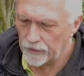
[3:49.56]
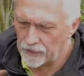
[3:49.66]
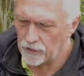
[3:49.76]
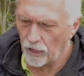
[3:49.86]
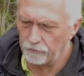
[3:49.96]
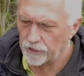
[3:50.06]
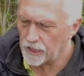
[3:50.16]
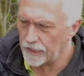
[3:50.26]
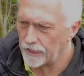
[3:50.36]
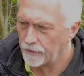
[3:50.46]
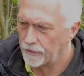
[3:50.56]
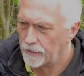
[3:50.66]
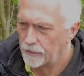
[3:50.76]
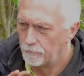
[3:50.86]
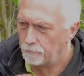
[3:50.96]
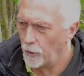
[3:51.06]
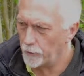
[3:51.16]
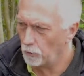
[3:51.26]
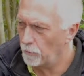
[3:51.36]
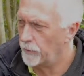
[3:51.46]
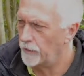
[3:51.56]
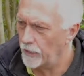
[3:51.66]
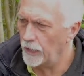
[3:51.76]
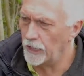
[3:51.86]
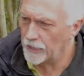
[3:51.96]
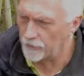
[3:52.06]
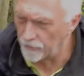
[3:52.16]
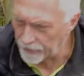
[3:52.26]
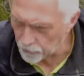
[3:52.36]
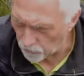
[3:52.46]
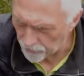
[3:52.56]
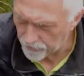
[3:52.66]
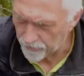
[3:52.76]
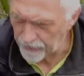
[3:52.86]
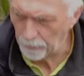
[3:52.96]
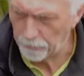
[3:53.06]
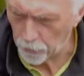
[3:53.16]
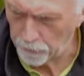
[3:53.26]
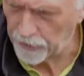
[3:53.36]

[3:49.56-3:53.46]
these will obviously pod up earlier than this one. They'll pod up